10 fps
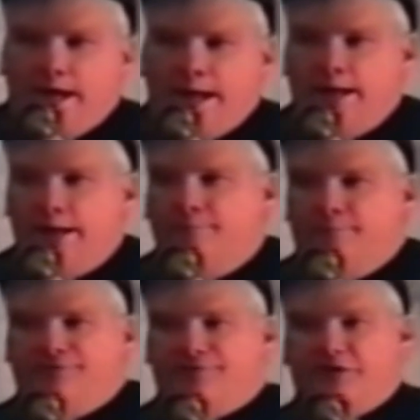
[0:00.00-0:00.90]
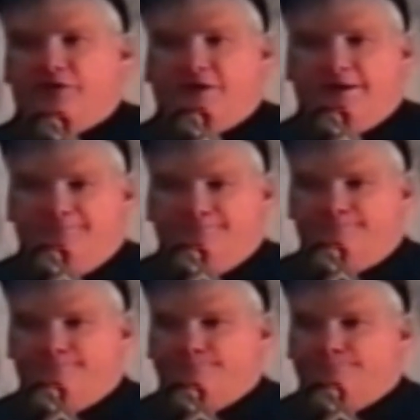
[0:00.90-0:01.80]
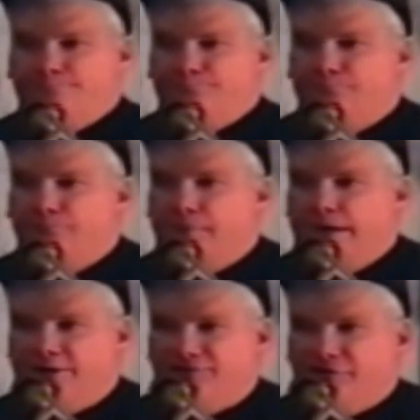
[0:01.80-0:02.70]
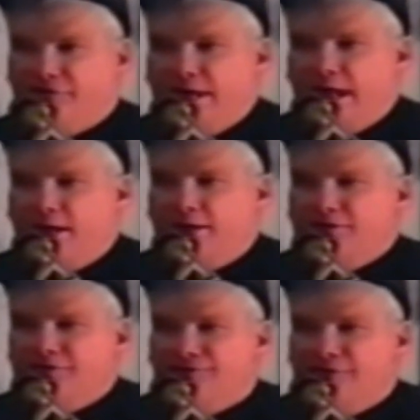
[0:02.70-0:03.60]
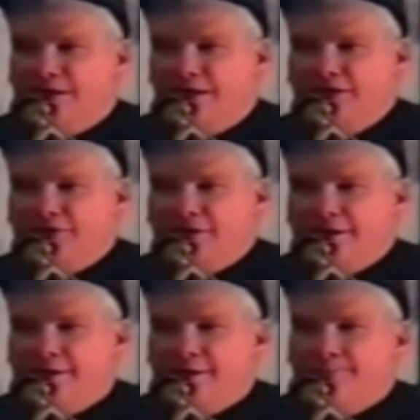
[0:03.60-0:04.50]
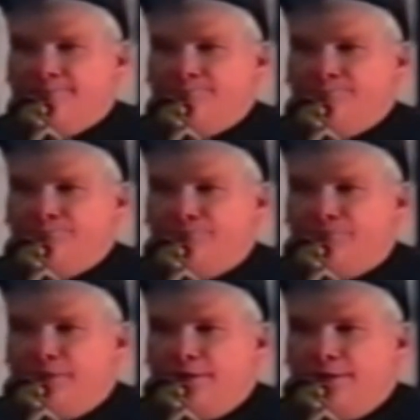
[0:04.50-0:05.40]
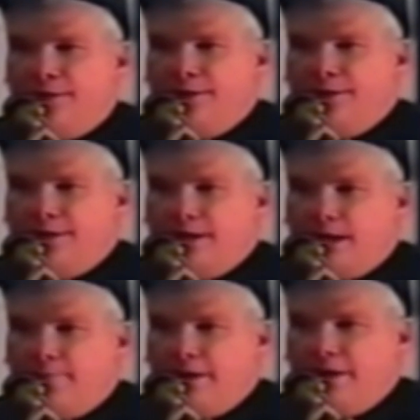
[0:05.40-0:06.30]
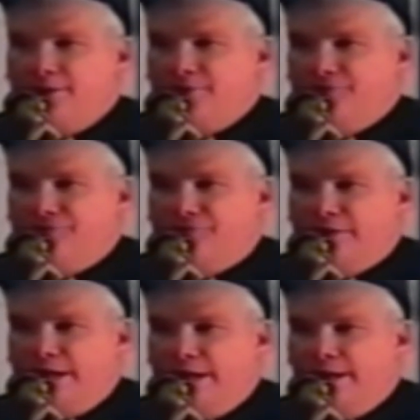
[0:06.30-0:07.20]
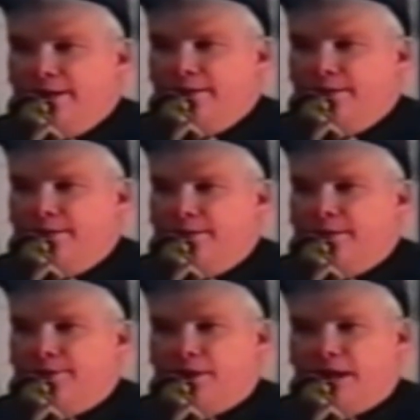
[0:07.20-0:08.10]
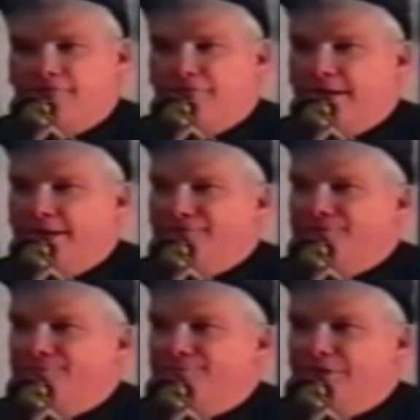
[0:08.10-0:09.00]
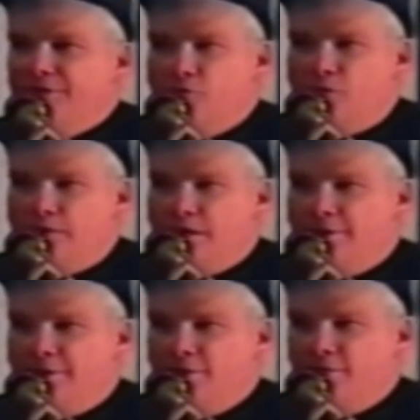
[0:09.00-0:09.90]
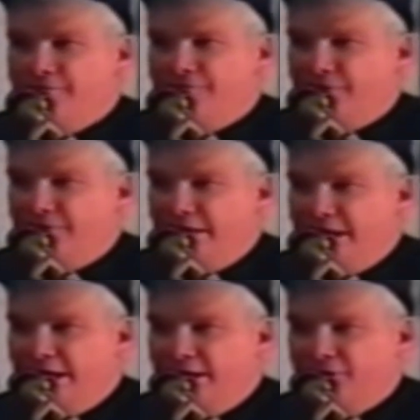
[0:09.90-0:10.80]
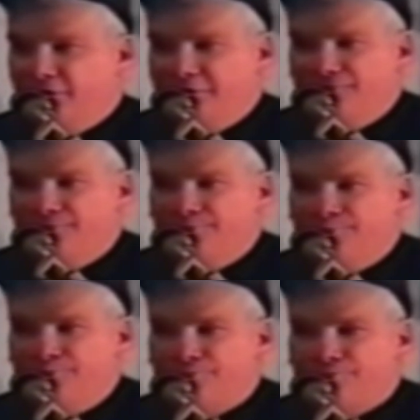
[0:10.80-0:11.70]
My position as a geologist and engineer got me to see a lot of things in the world. I've been in over 70 countries.